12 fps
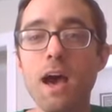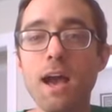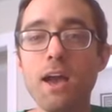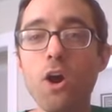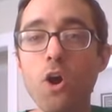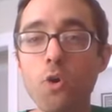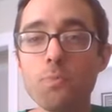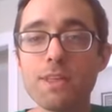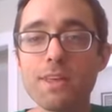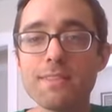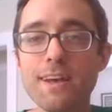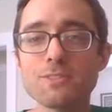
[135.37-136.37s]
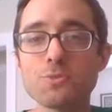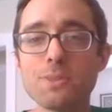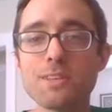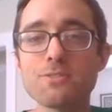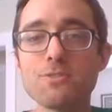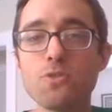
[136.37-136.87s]
I hope that that's what
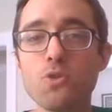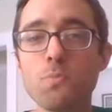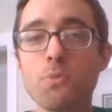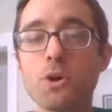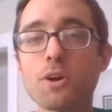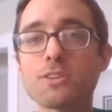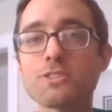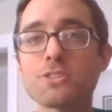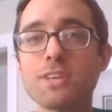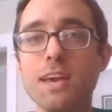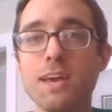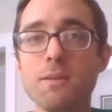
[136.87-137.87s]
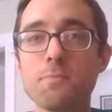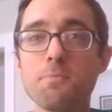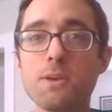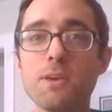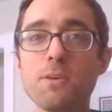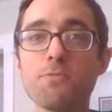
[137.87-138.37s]
these new books can
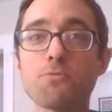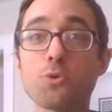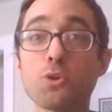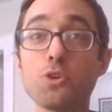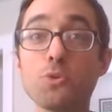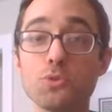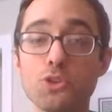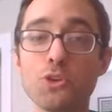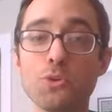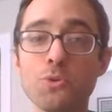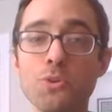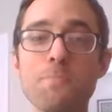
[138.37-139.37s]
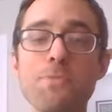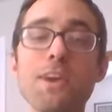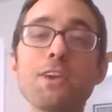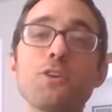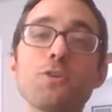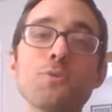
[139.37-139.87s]
be for you too.
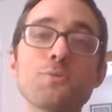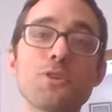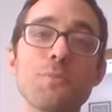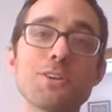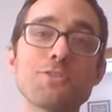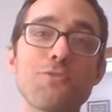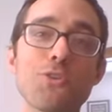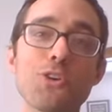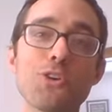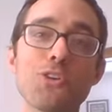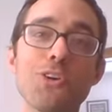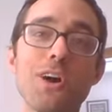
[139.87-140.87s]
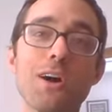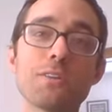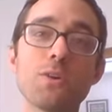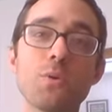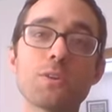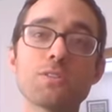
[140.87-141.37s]
Thank you so much for your
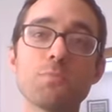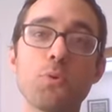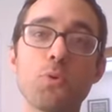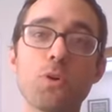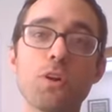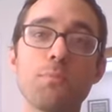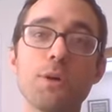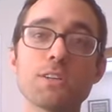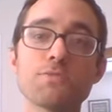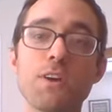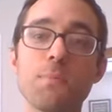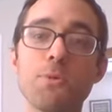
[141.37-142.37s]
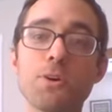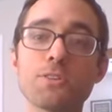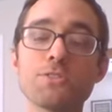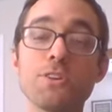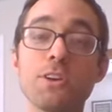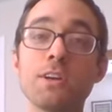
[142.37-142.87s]
ongoing support of Boss Fight
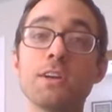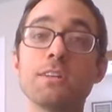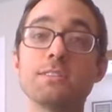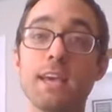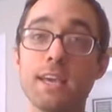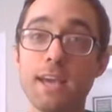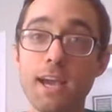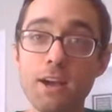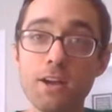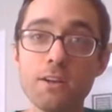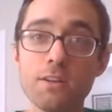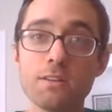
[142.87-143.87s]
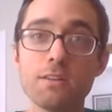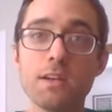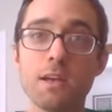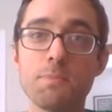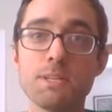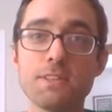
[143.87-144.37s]
Books. Take care
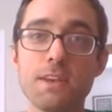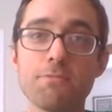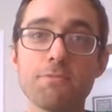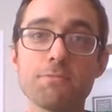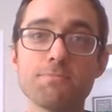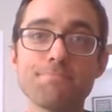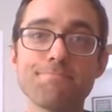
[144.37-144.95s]
and be safe.